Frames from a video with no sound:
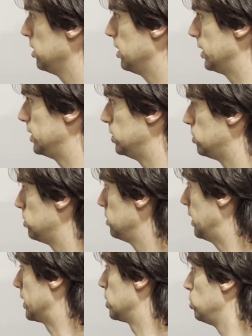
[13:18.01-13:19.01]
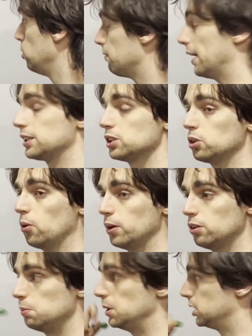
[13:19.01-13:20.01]
like q of x is
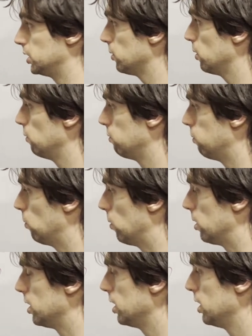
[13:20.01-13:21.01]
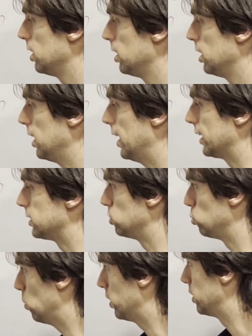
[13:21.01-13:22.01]
going to be 0 for x
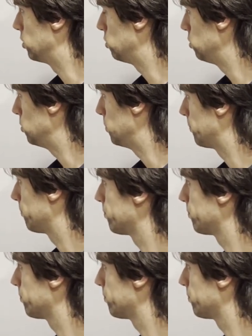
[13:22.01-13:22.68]
is 1 and 2.